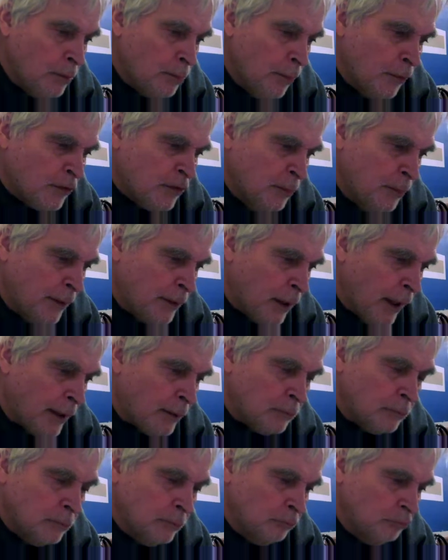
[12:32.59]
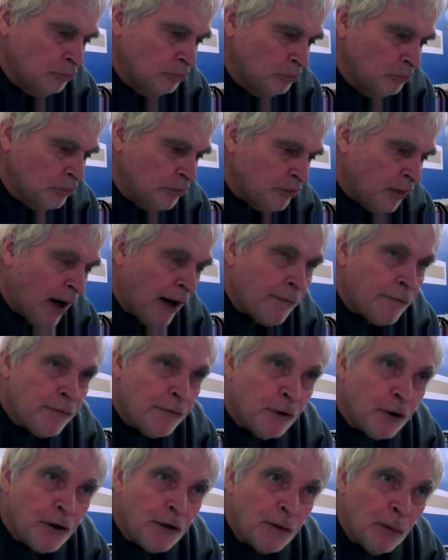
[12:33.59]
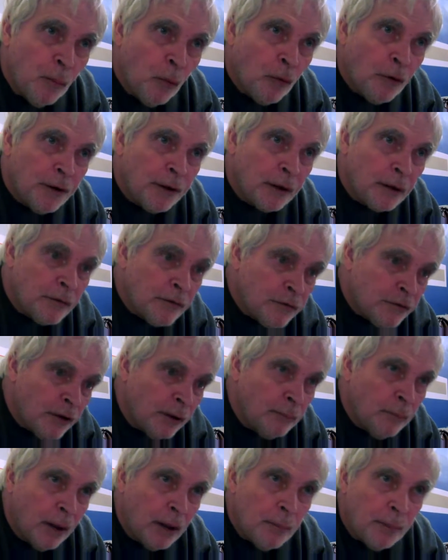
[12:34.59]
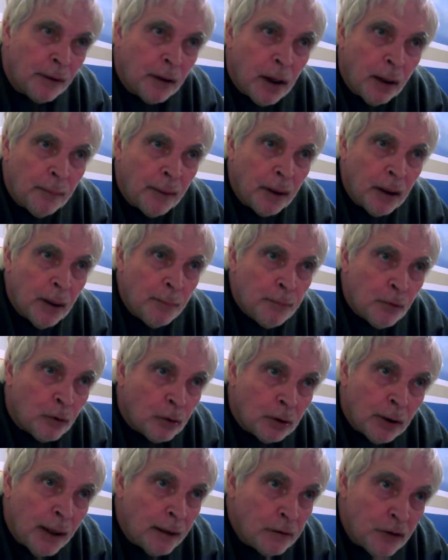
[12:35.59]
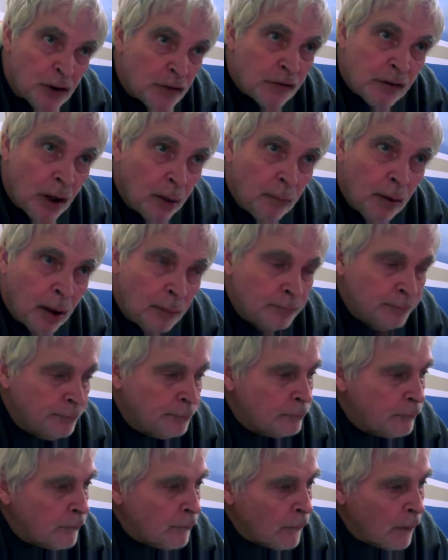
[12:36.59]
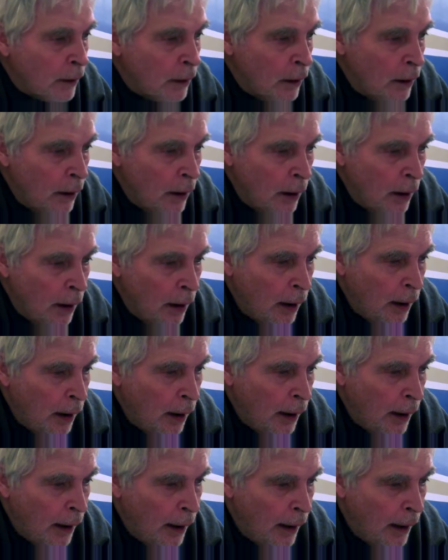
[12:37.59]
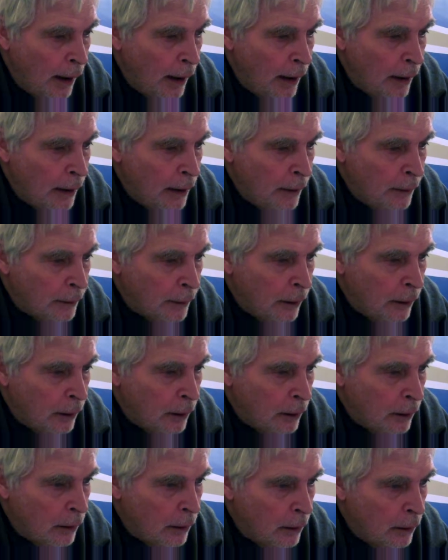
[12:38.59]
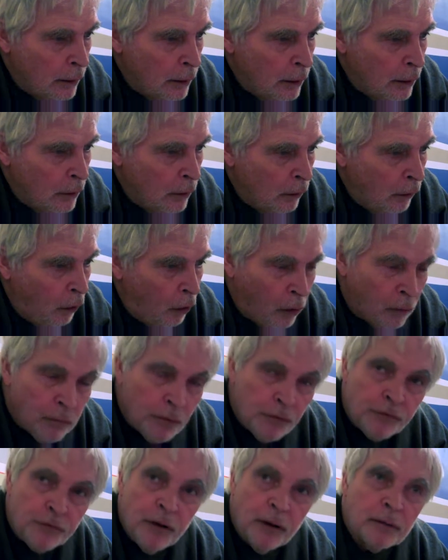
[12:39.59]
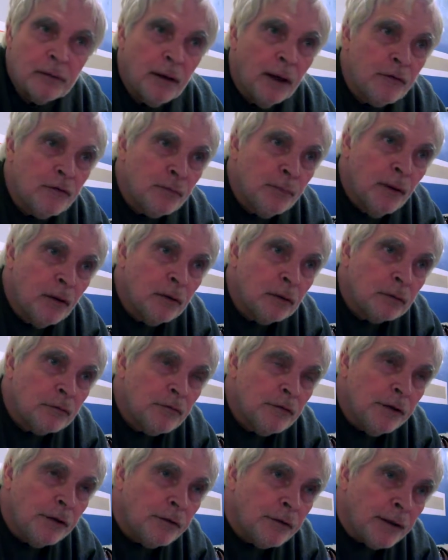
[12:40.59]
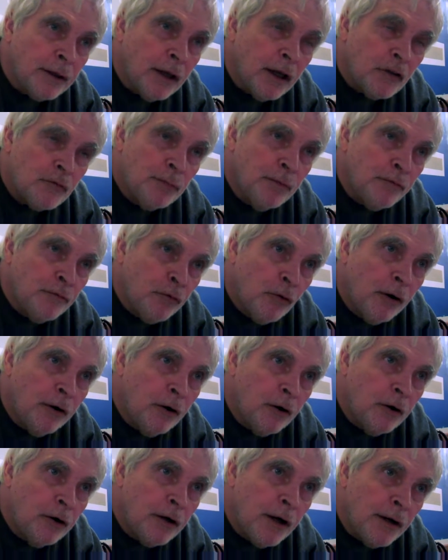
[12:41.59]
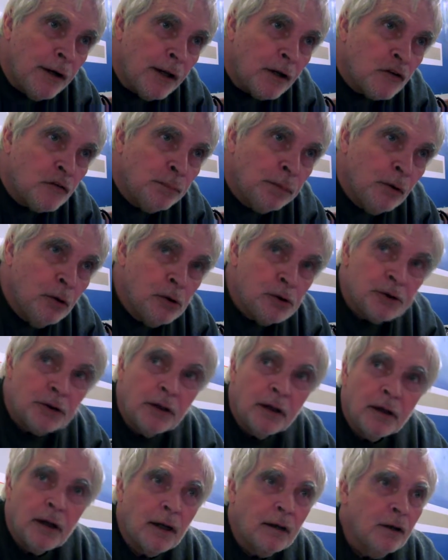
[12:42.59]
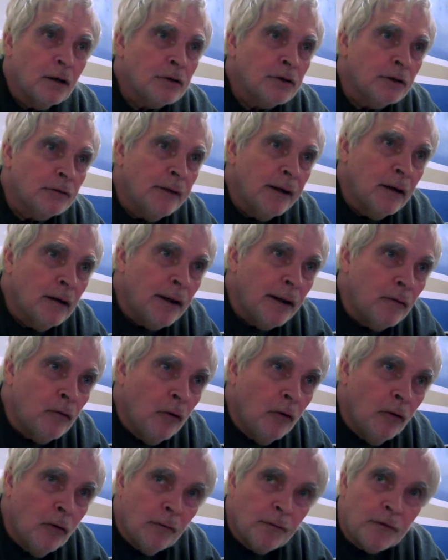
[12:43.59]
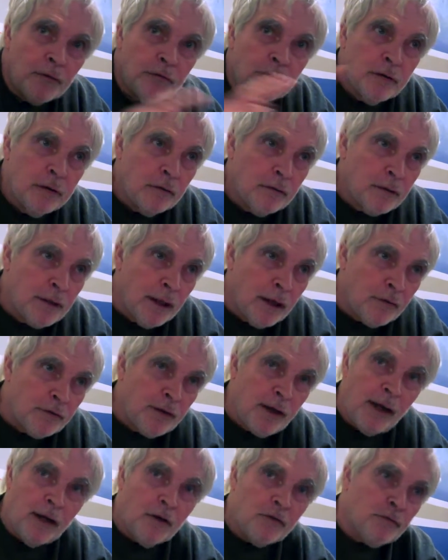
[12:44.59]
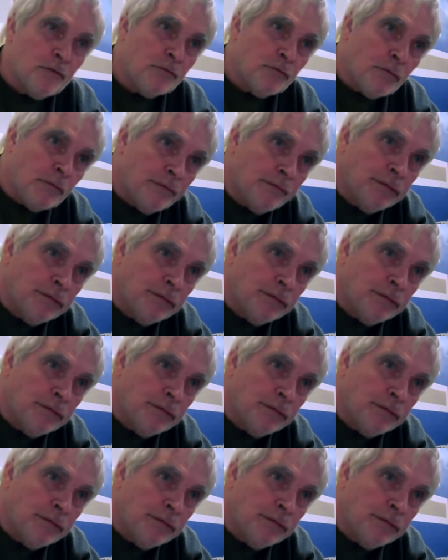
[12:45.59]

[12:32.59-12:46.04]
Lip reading: it must have been like 5:30 in the morning. The sun might have been coming up or had just come up. And all of a sudden I smelled tear gas before I heard any explosion. And I looked around and all these tear gas canisters were